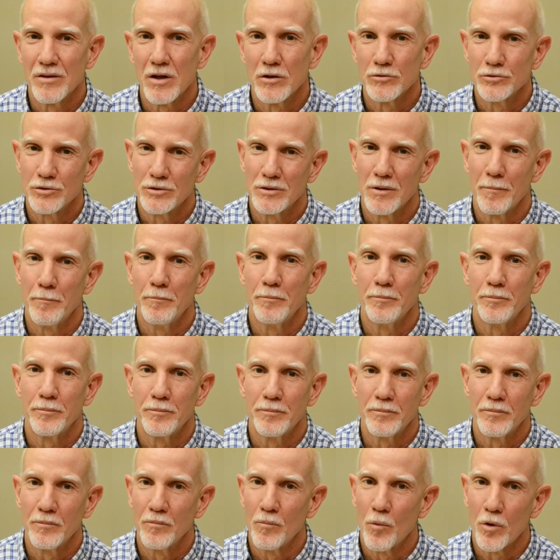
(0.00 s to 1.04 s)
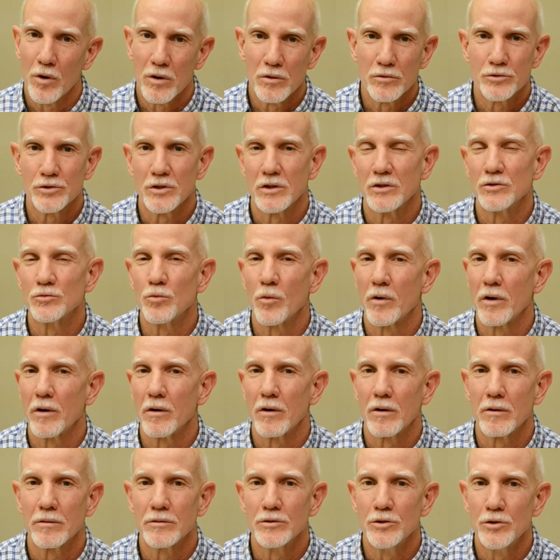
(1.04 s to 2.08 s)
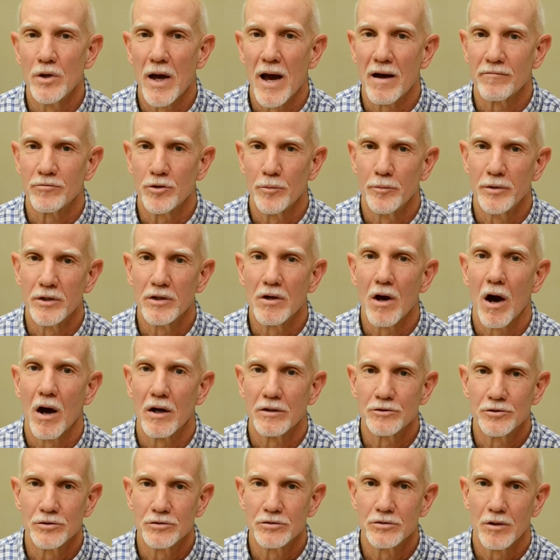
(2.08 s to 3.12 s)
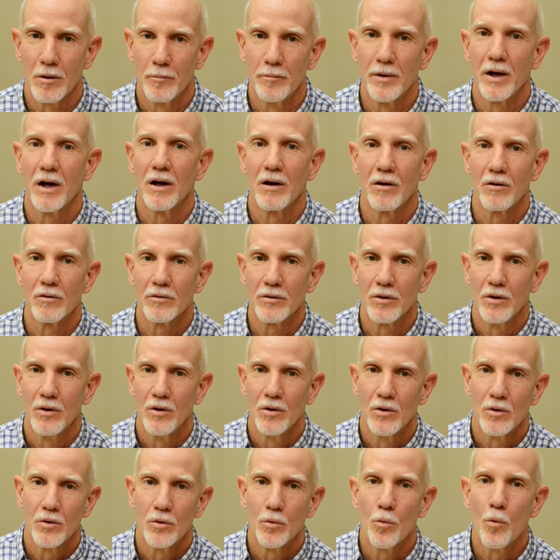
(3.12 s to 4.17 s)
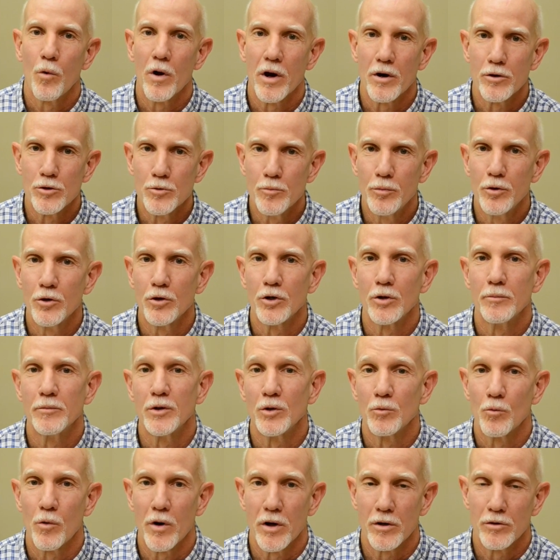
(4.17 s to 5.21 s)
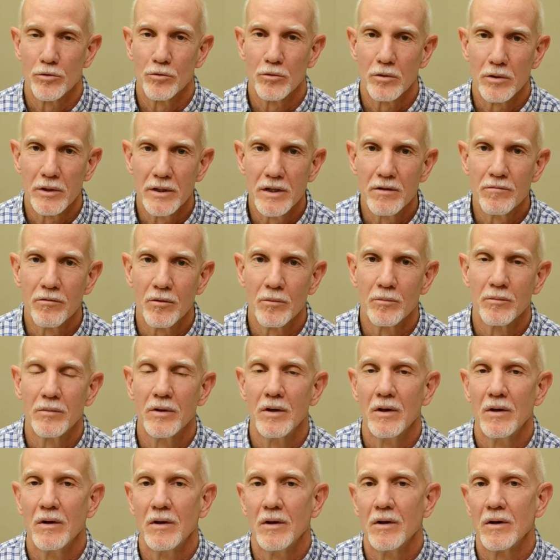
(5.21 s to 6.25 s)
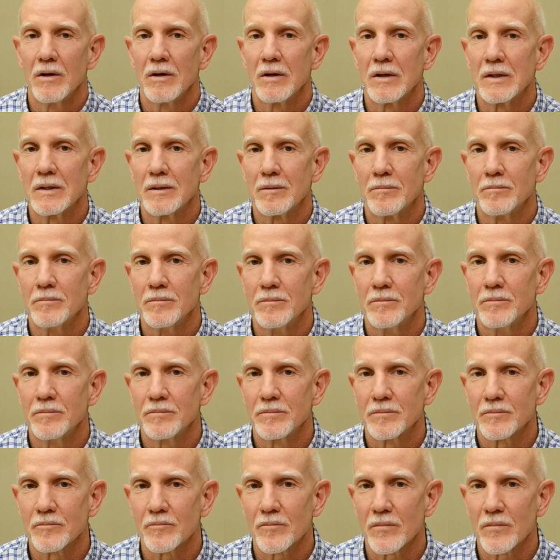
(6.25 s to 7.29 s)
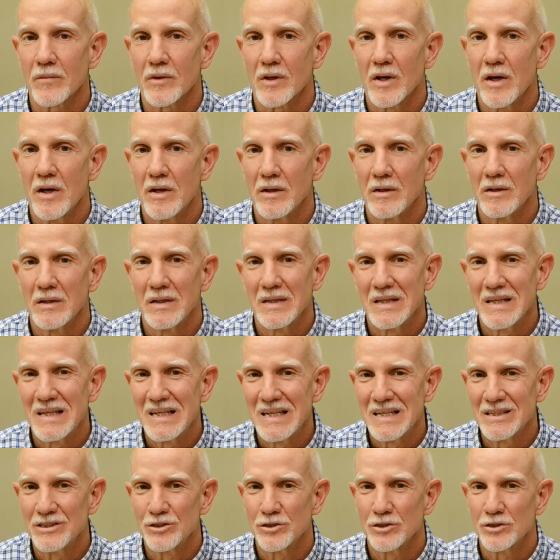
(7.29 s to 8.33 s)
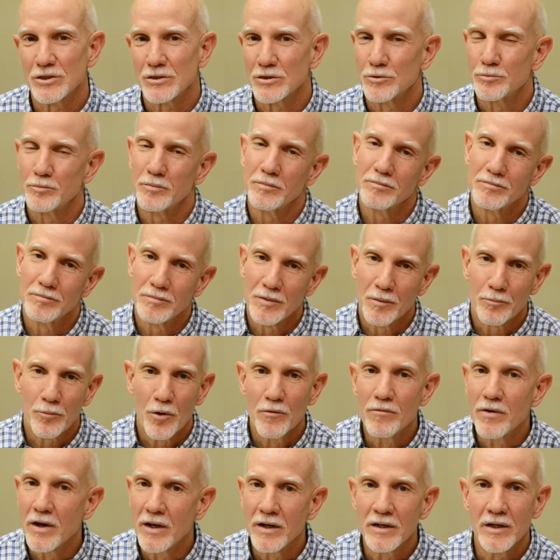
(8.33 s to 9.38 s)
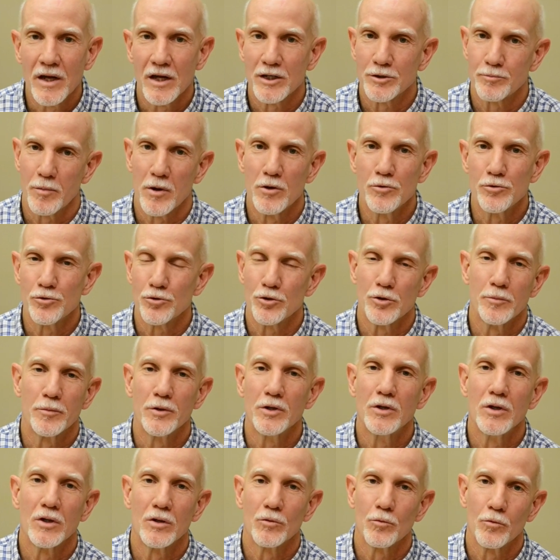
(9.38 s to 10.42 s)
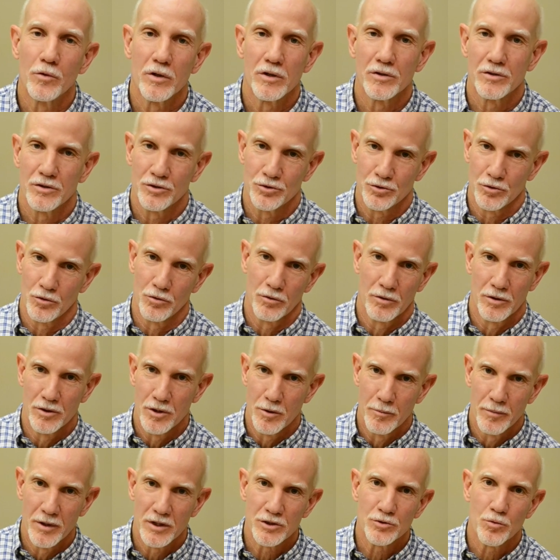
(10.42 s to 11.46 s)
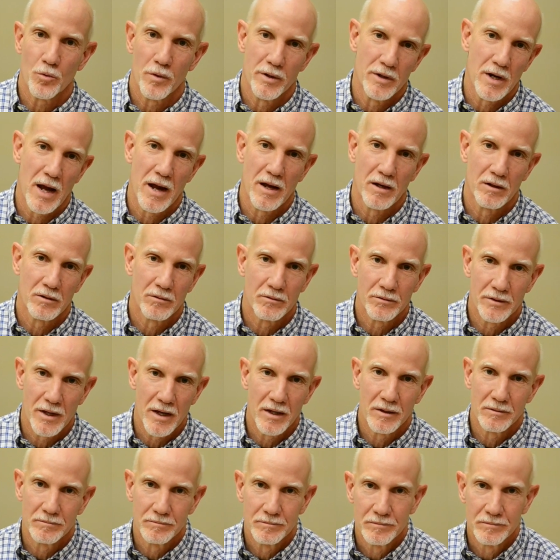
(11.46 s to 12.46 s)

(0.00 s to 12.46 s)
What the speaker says: one of those things where you have to be conscious about where you put them and where you leave them. And preventing exposure to begin with is certainly the best way to handle that.